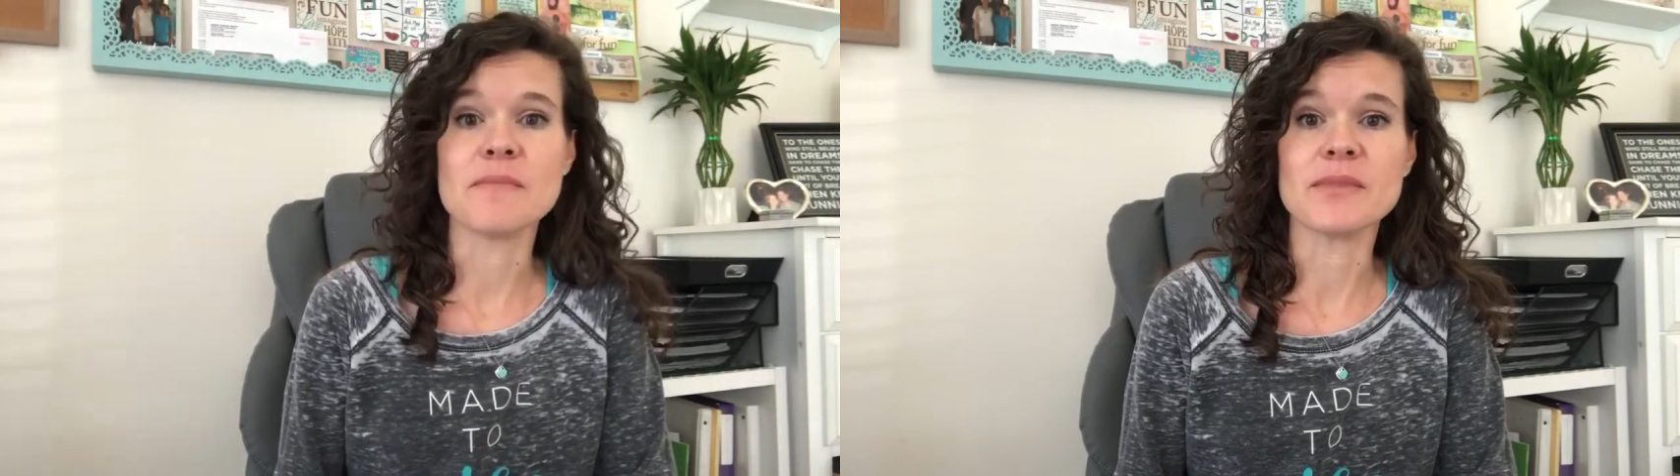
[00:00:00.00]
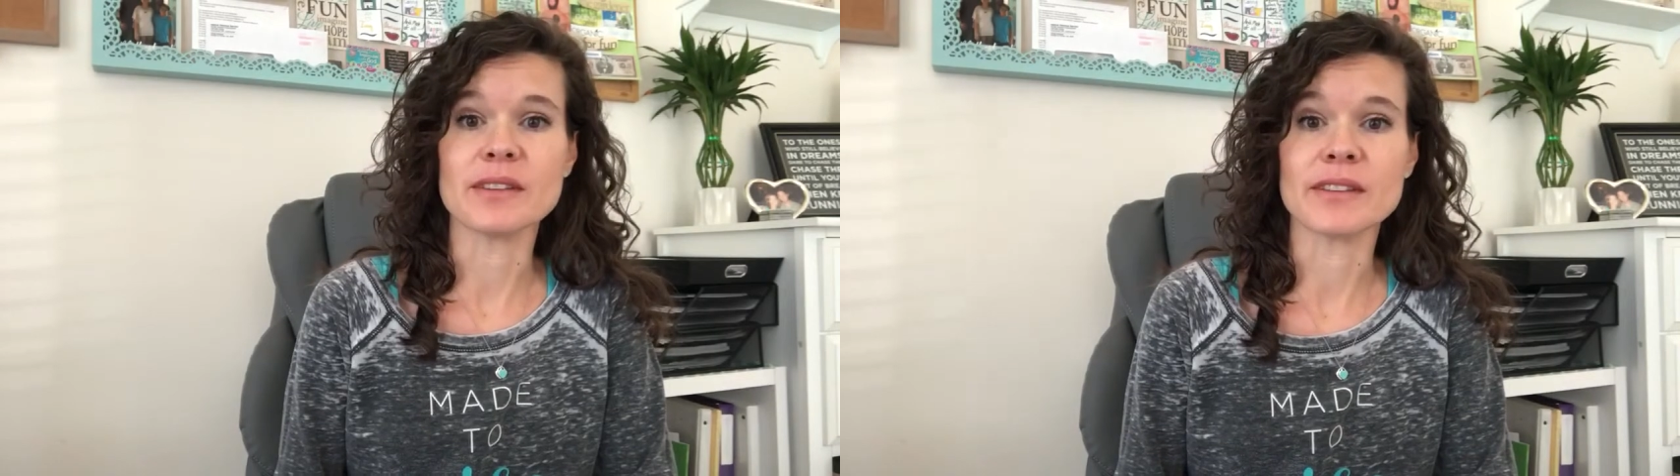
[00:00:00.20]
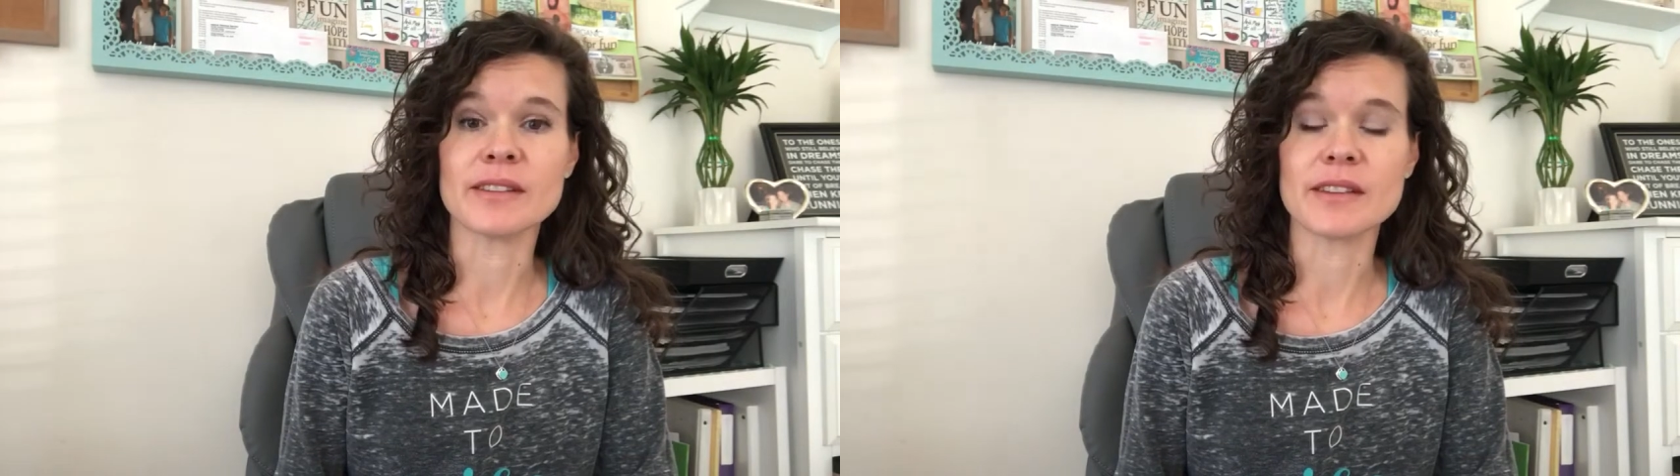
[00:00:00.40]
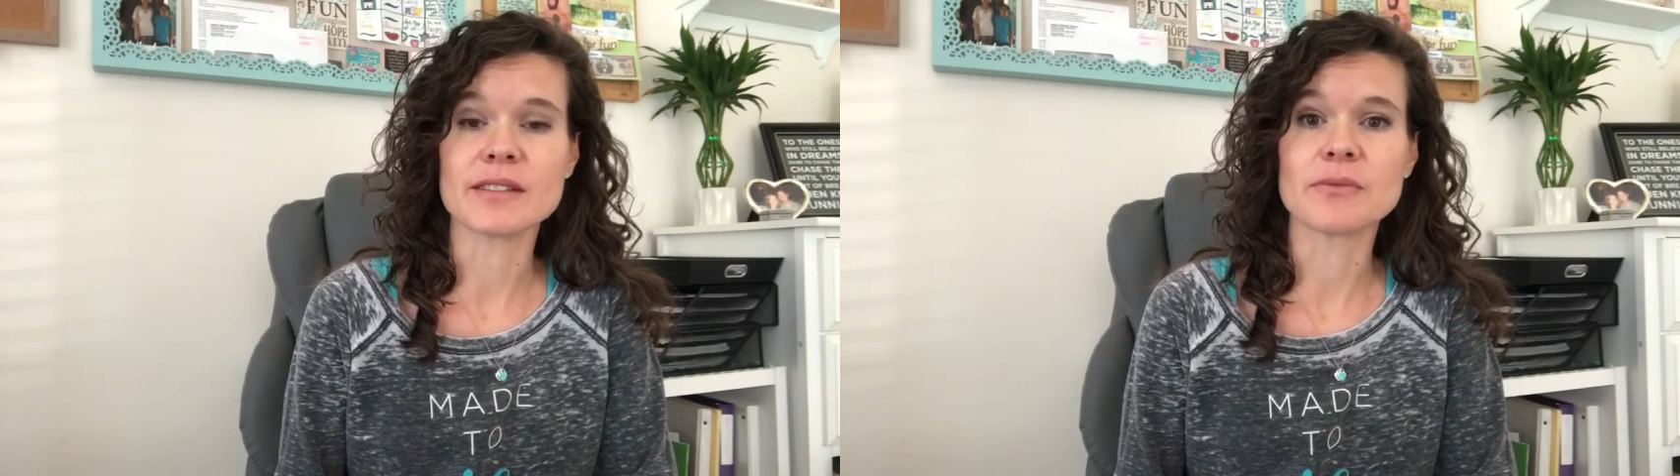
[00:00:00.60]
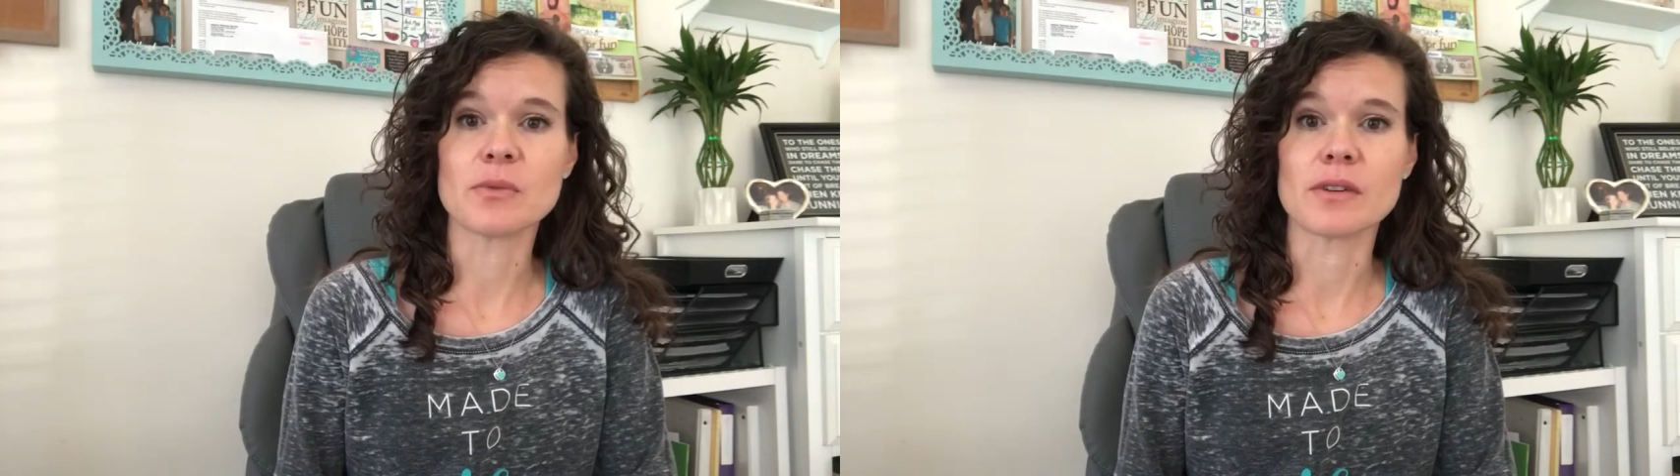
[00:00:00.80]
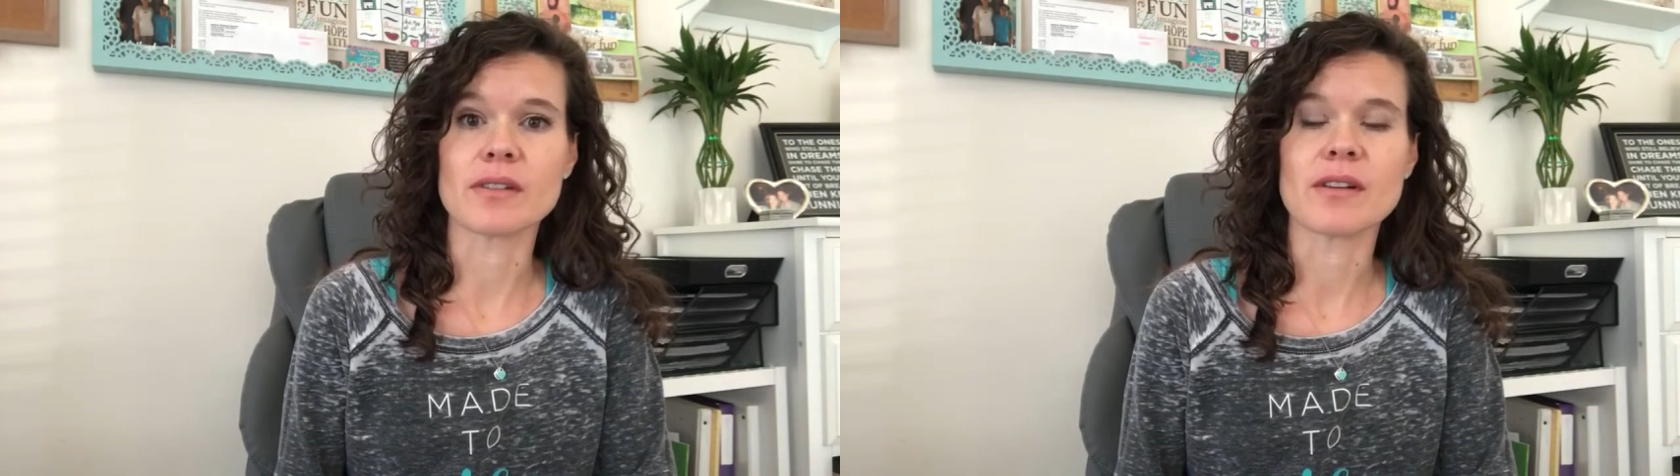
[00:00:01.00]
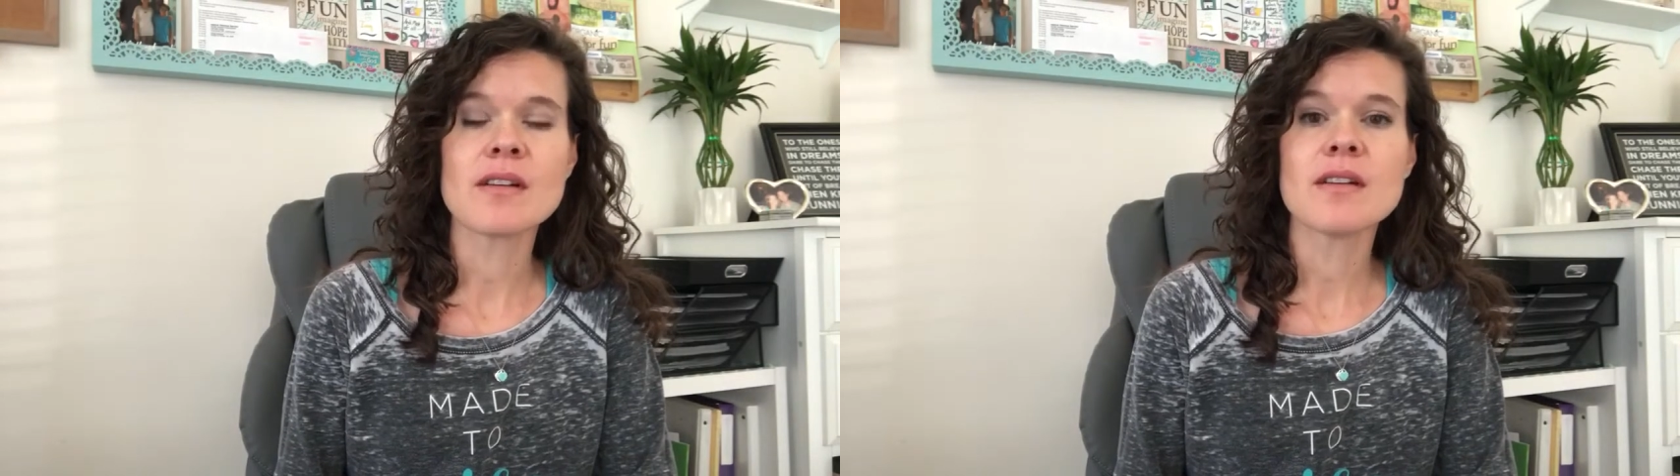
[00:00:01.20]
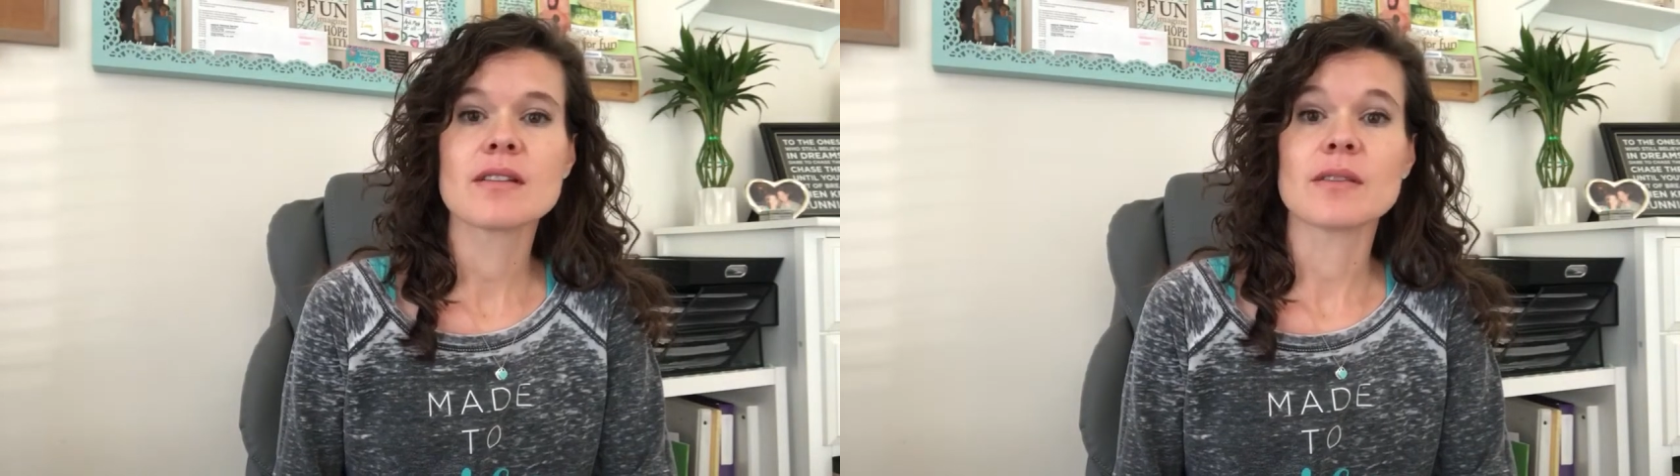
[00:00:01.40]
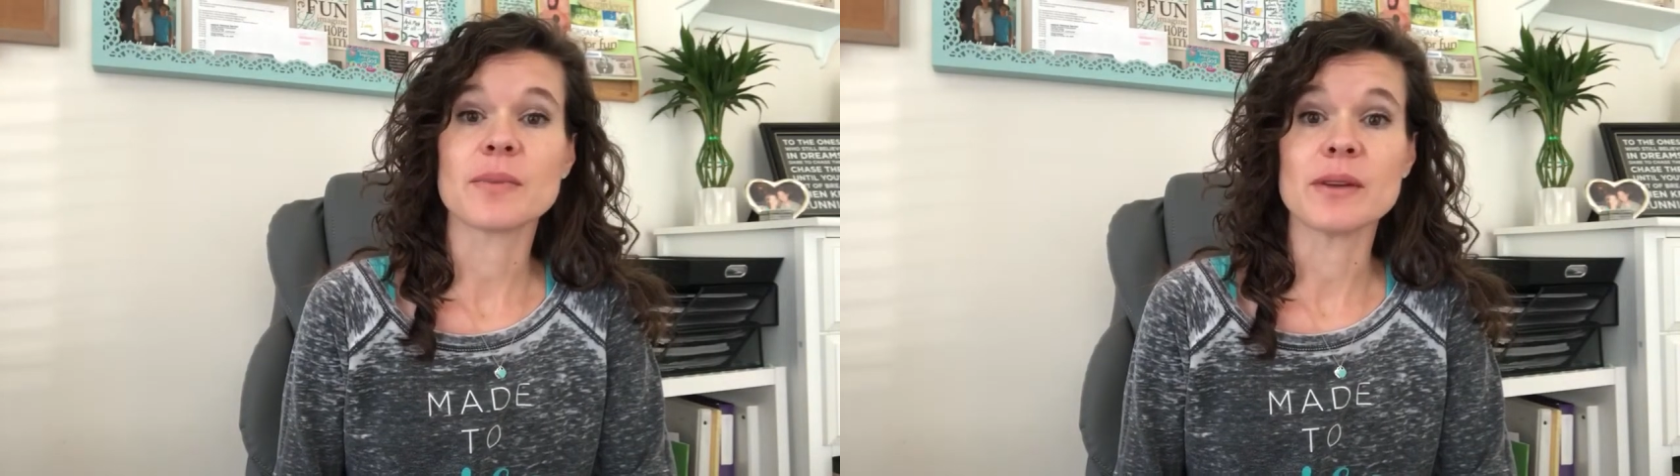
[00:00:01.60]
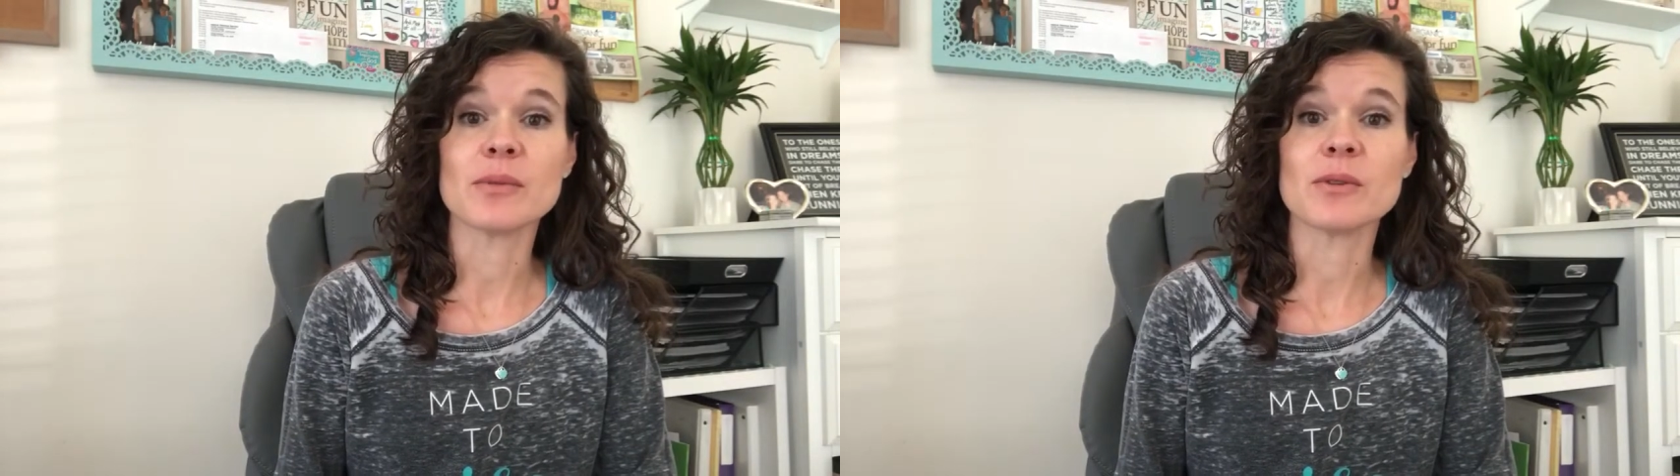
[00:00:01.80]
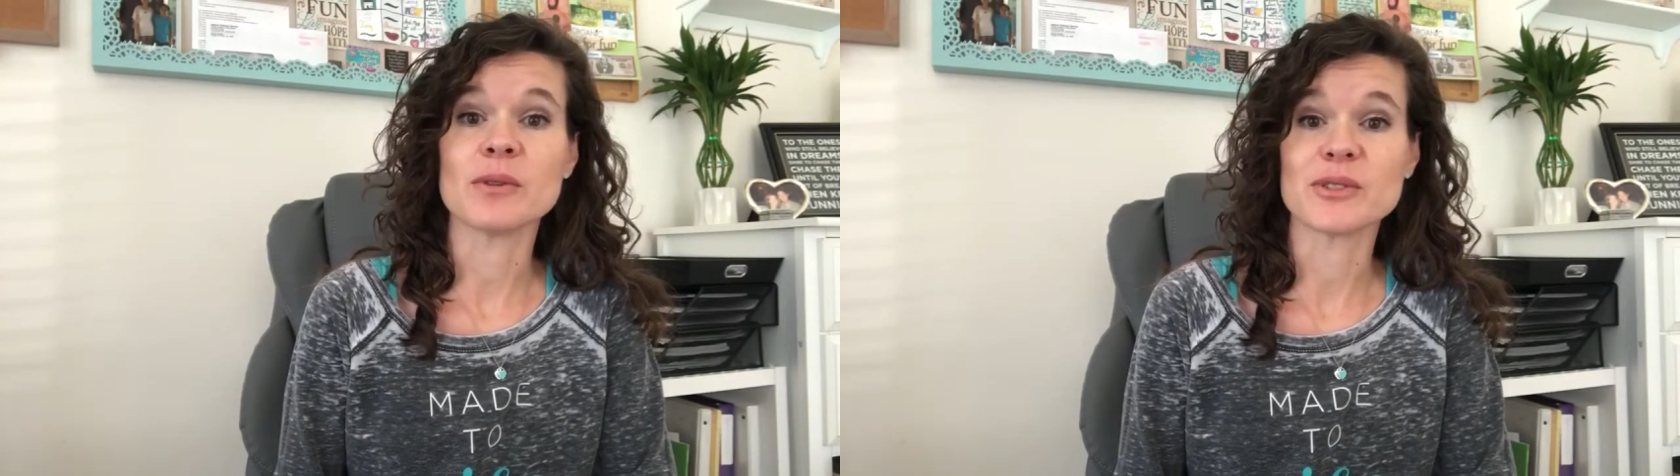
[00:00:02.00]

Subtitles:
building this for the people who